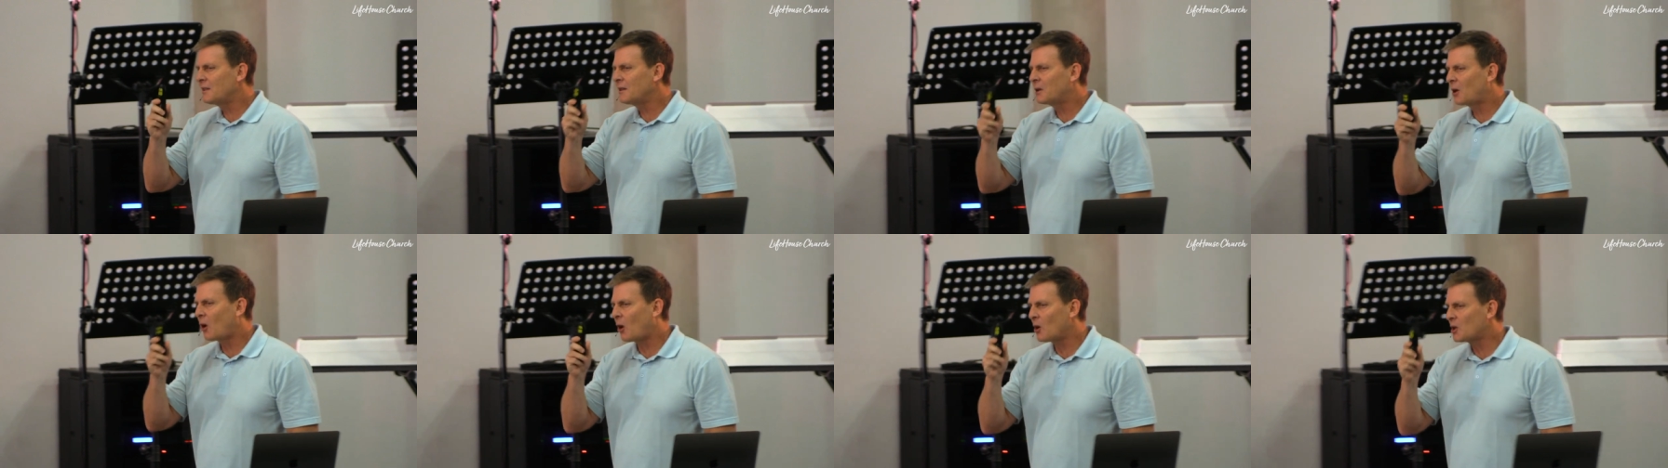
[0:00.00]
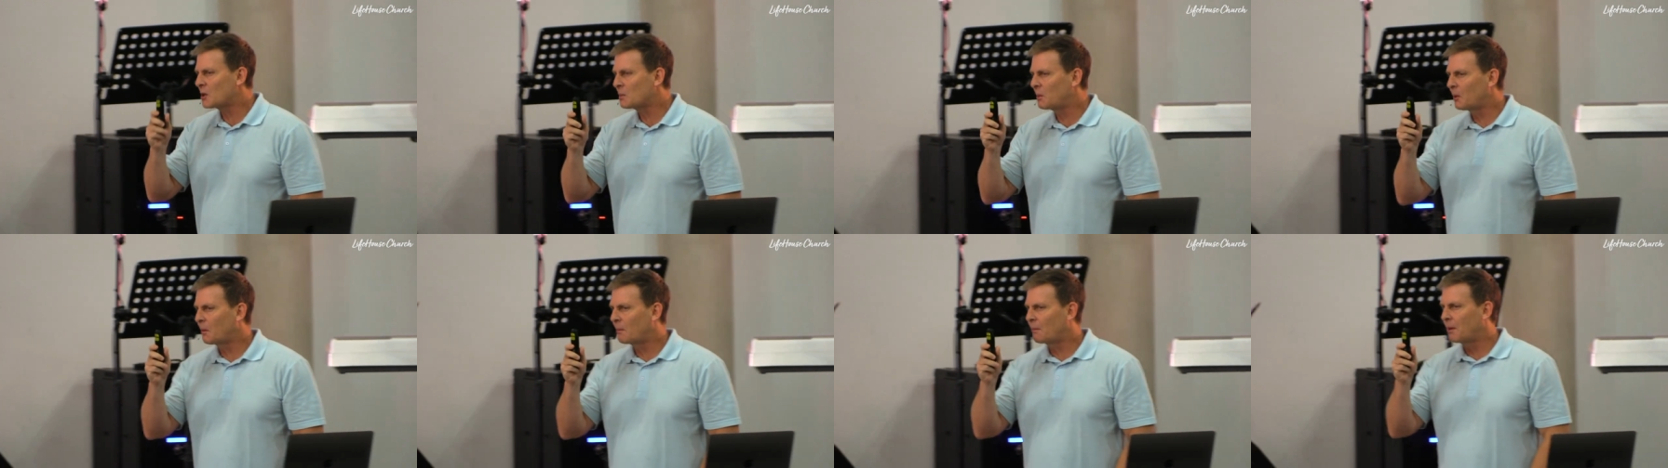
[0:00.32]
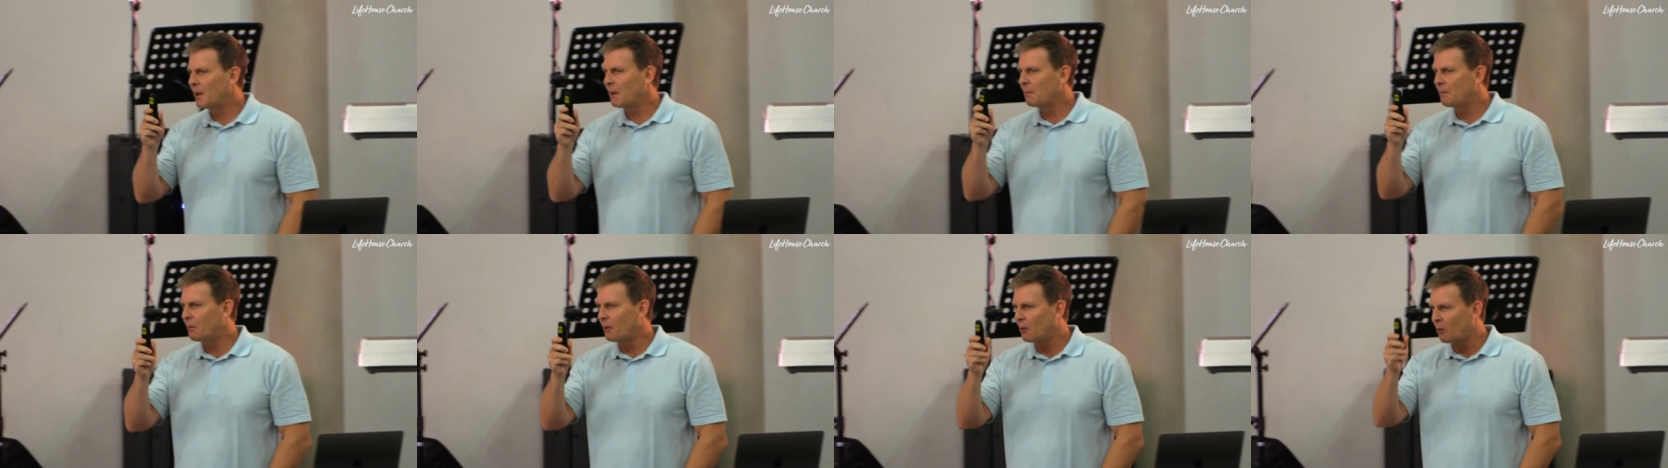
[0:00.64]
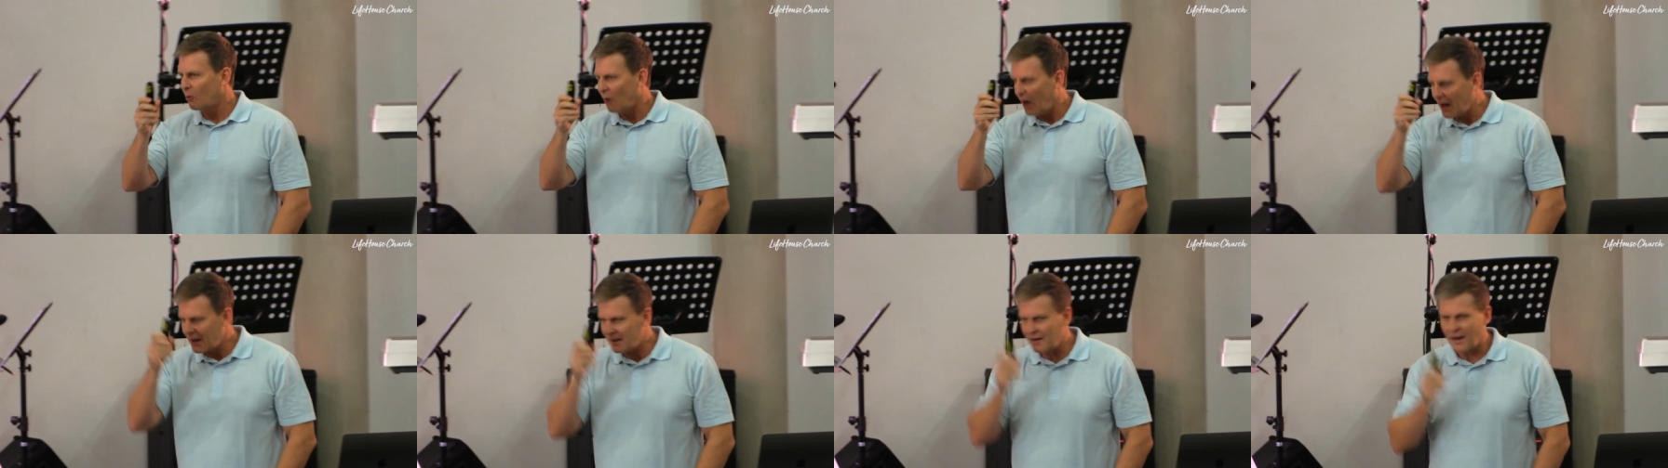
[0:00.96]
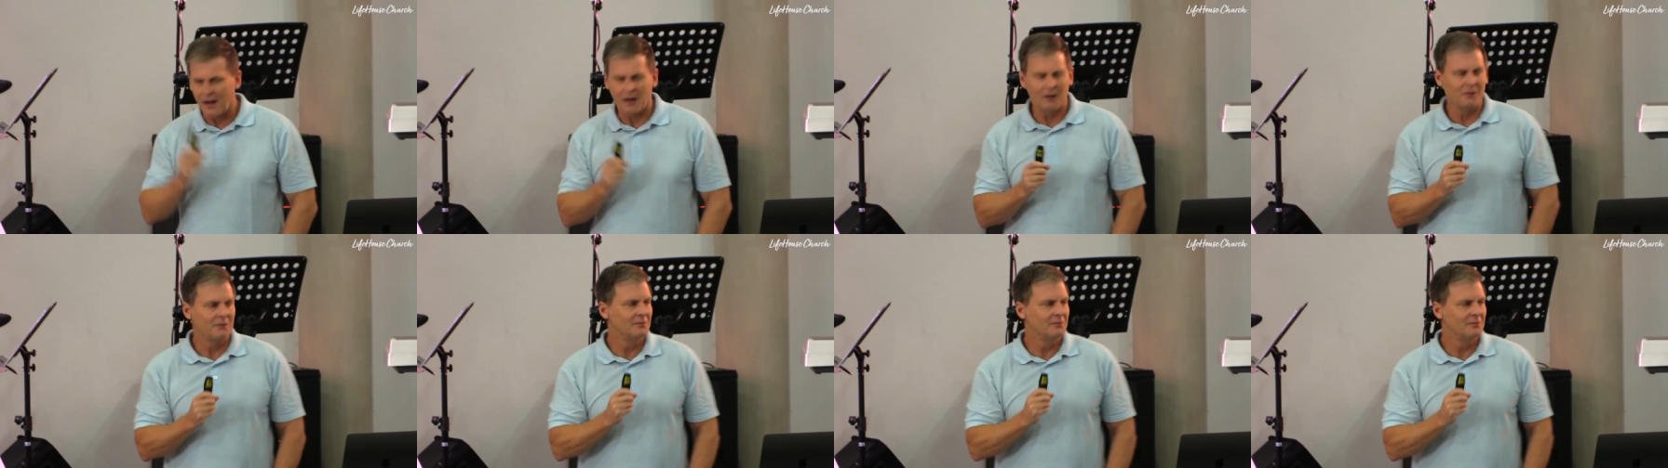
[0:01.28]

gospel people right now.